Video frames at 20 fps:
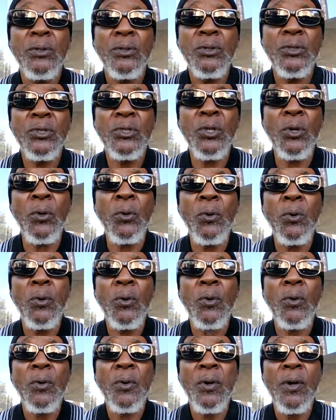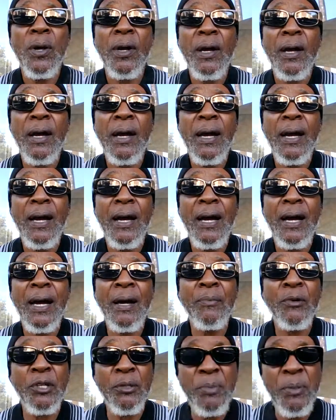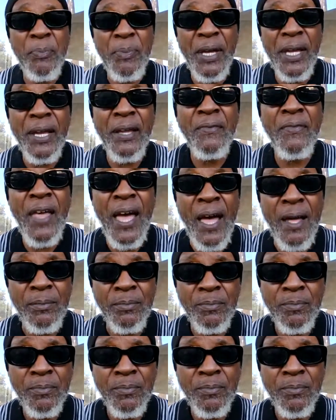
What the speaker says: So I'm going to be paying that.